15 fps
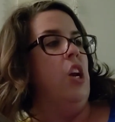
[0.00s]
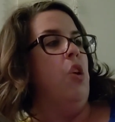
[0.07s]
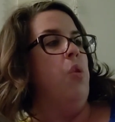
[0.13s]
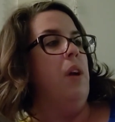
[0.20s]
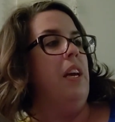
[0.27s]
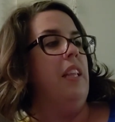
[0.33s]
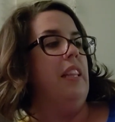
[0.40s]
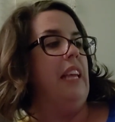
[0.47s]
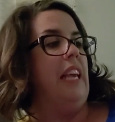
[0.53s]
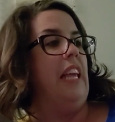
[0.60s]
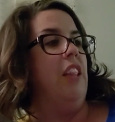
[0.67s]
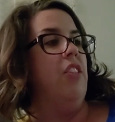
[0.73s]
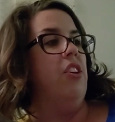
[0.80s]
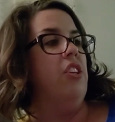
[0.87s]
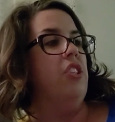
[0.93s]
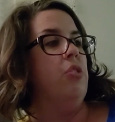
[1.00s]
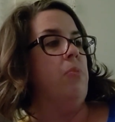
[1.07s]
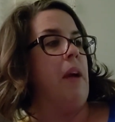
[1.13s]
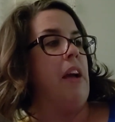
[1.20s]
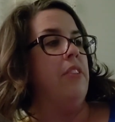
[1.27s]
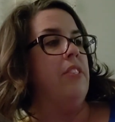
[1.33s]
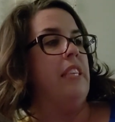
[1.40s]
Quickly, he looked
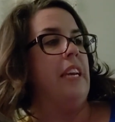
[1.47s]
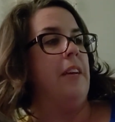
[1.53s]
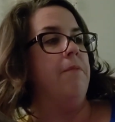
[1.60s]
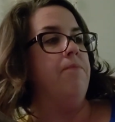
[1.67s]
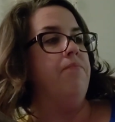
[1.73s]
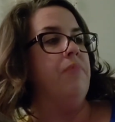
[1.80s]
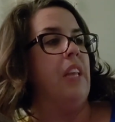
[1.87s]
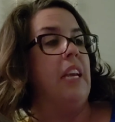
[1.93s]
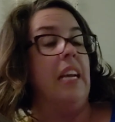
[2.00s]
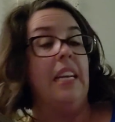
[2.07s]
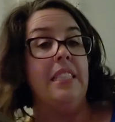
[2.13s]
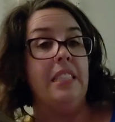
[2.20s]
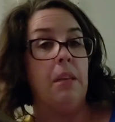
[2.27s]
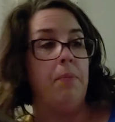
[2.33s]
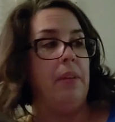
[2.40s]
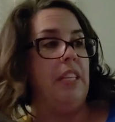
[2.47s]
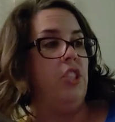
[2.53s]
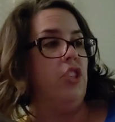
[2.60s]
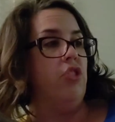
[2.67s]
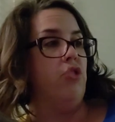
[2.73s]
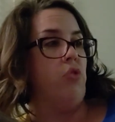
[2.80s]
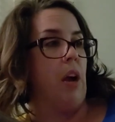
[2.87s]
around him. Had somebody
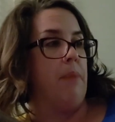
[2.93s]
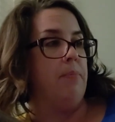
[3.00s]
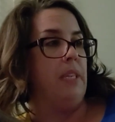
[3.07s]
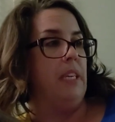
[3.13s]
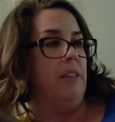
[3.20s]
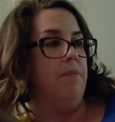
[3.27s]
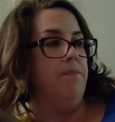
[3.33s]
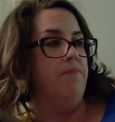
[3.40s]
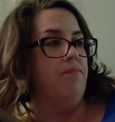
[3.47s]
just dropped it?